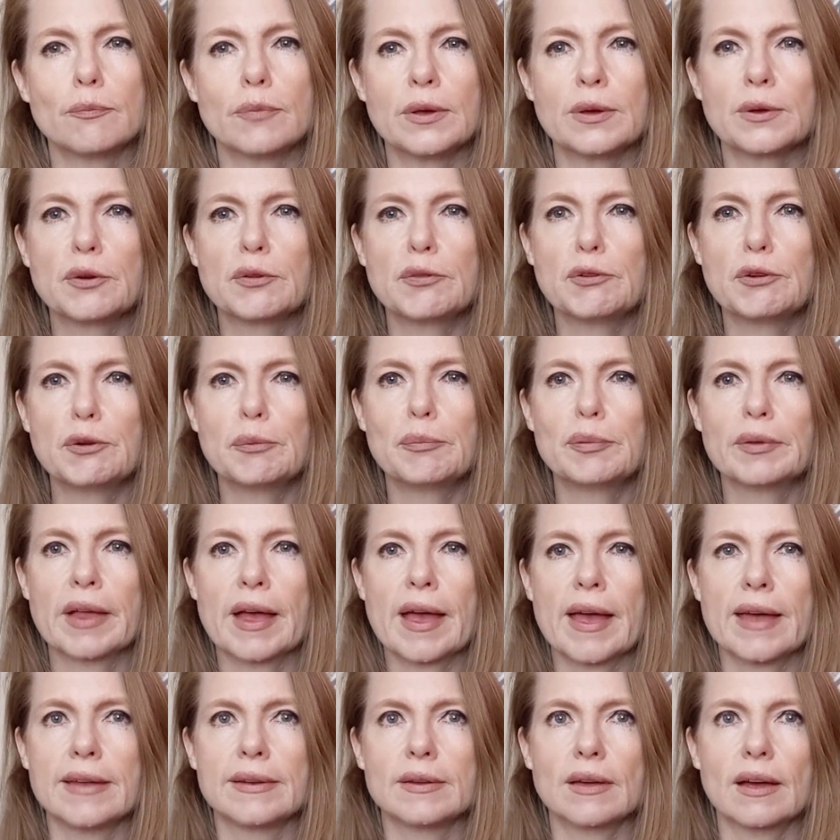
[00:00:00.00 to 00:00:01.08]
beautiful
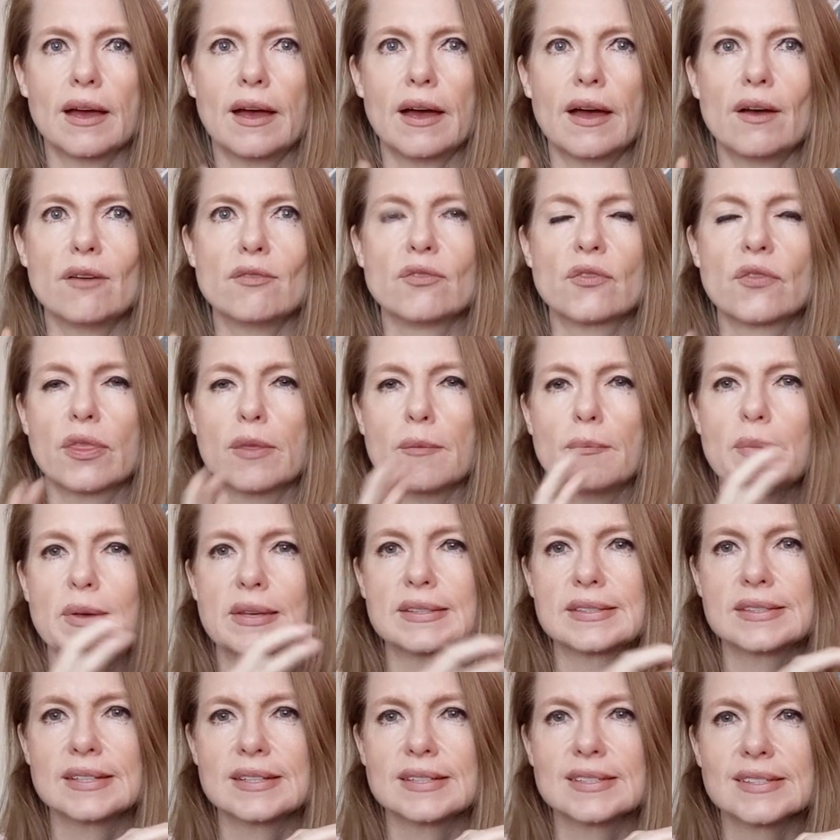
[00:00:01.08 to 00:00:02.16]
blend of the
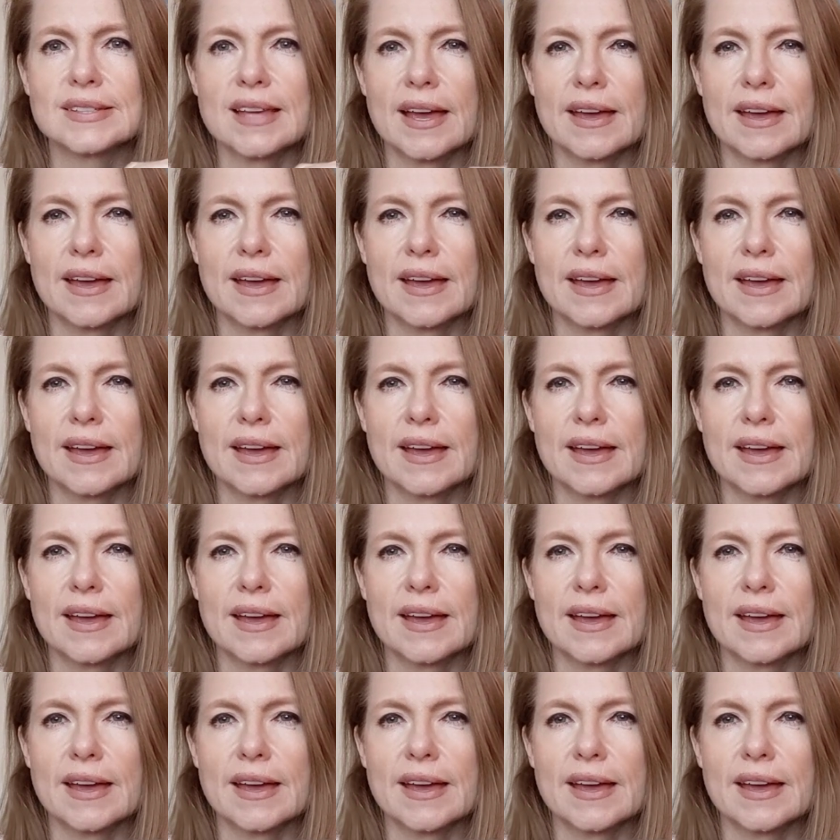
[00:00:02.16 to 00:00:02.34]
business